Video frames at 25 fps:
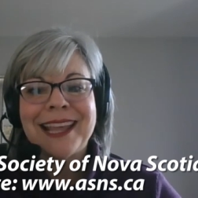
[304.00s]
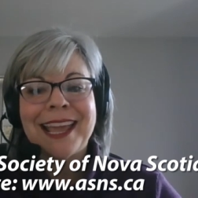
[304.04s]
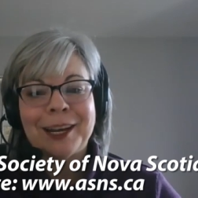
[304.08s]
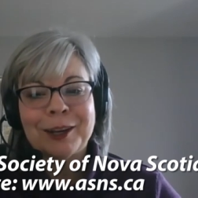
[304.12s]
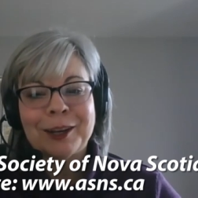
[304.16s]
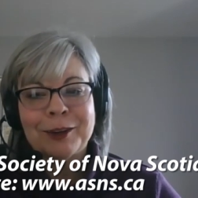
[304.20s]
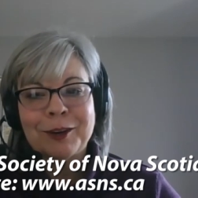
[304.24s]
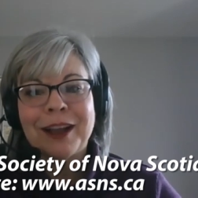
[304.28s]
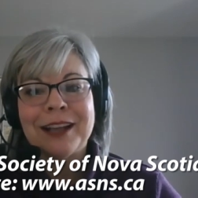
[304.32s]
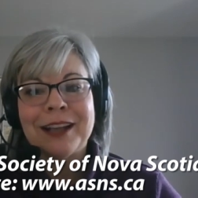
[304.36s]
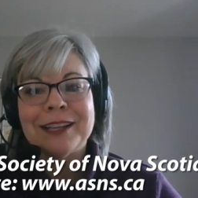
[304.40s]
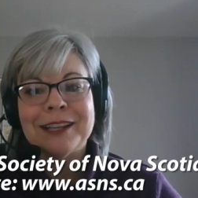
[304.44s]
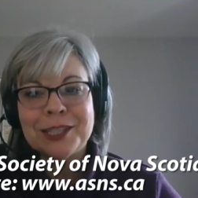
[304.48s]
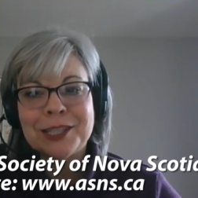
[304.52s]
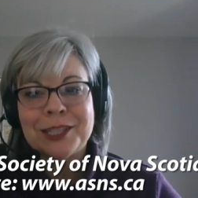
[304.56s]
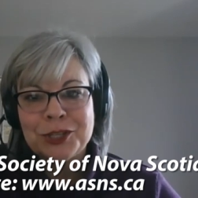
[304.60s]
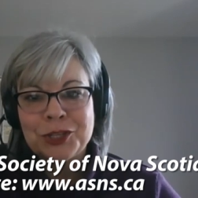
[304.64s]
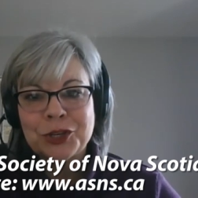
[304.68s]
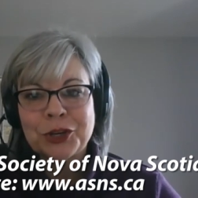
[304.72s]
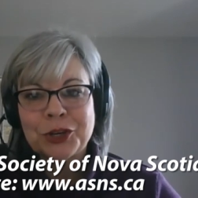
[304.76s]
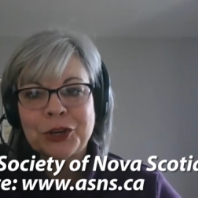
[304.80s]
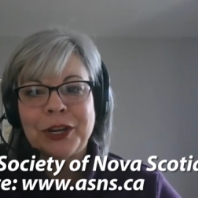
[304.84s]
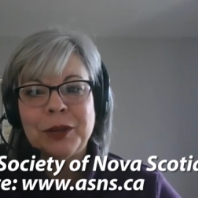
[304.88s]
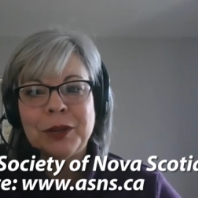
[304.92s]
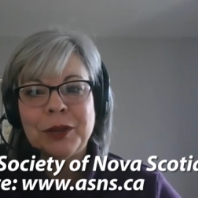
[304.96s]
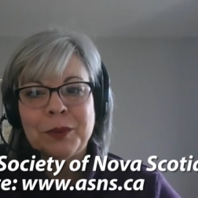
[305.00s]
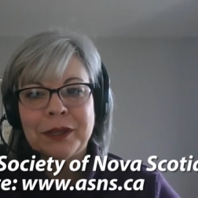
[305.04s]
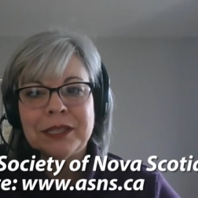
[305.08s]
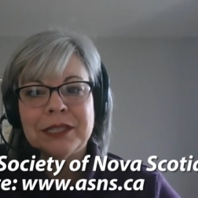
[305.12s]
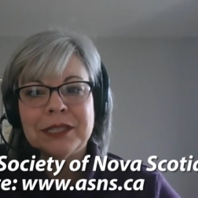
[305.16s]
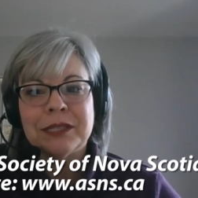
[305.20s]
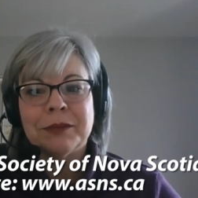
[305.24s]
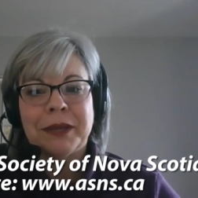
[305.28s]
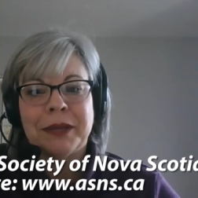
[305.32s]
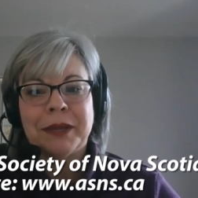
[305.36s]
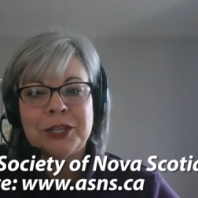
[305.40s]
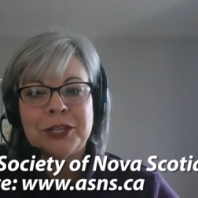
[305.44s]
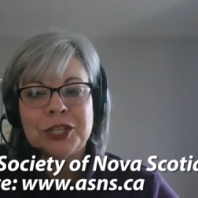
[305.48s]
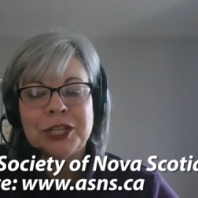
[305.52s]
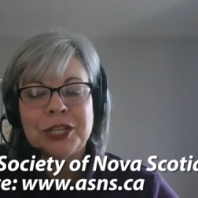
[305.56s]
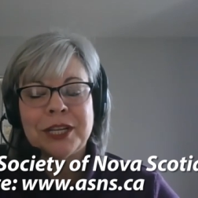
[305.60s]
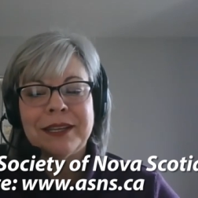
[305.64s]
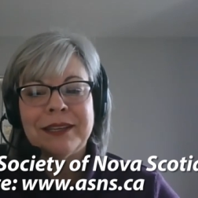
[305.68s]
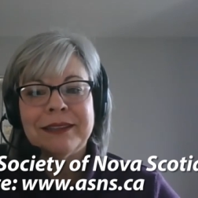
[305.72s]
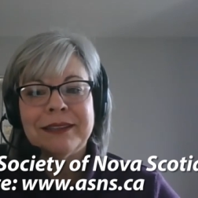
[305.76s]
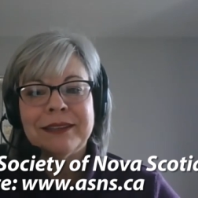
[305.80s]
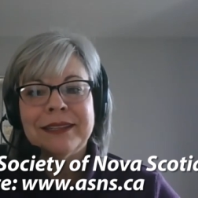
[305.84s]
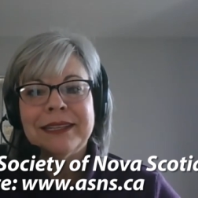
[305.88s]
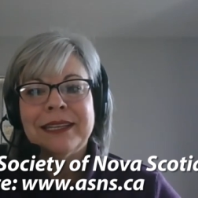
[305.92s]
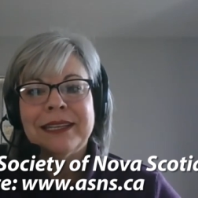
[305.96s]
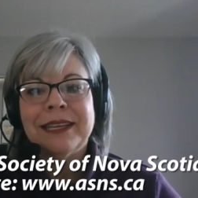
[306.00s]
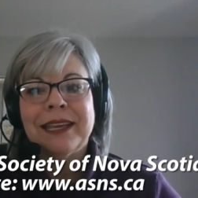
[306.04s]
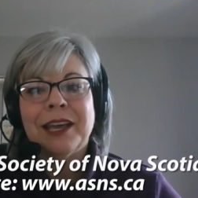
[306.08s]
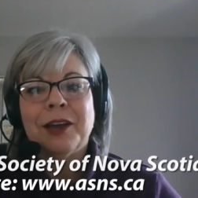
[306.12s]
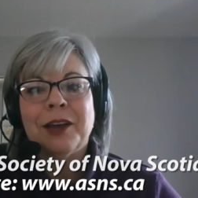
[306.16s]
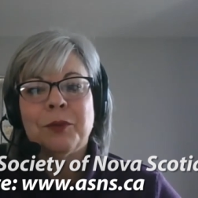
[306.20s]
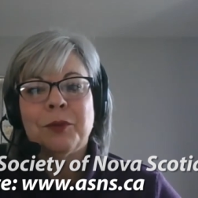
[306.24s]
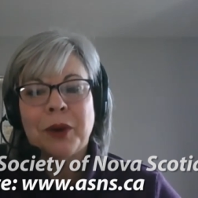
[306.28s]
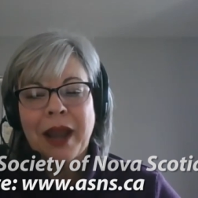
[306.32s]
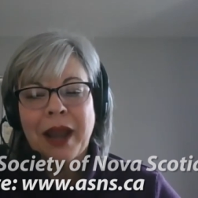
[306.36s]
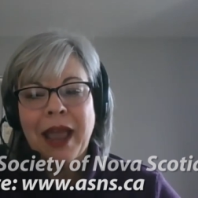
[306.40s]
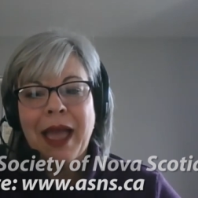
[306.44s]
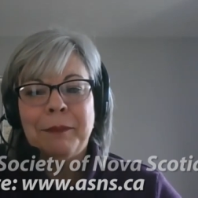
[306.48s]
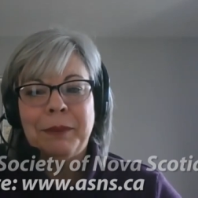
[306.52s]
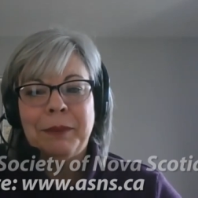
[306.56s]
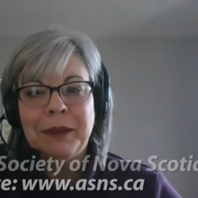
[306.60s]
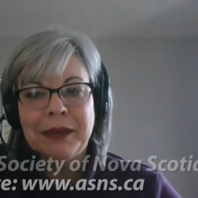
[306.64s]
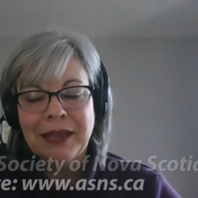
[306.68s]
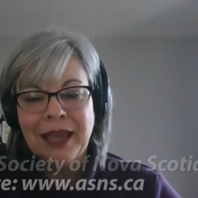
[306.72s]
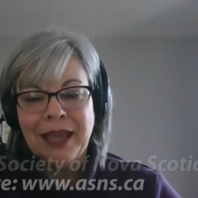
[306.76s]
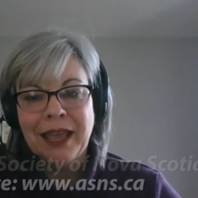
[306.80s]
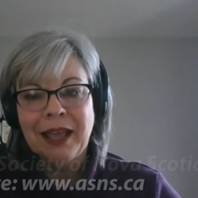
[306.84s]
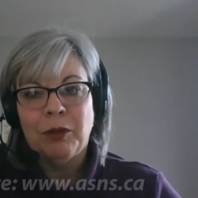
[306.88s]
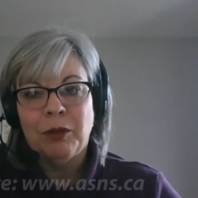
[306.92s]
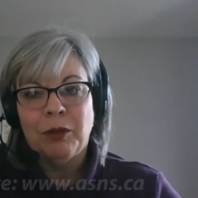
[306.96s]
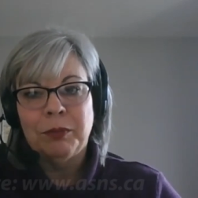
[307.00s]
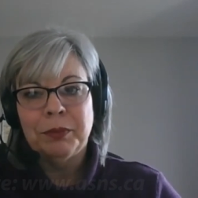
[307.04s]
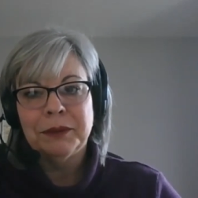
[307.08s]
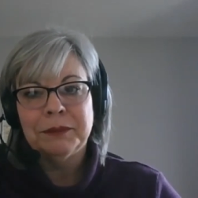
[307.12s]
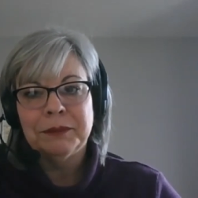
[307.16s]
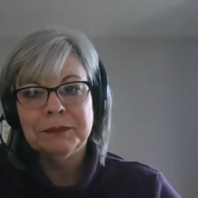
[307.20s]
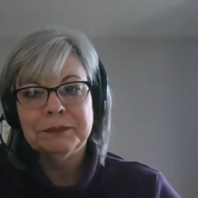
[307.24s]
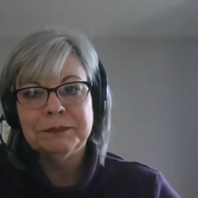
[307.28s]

and across the journey with dementia, uh, we're happy to help.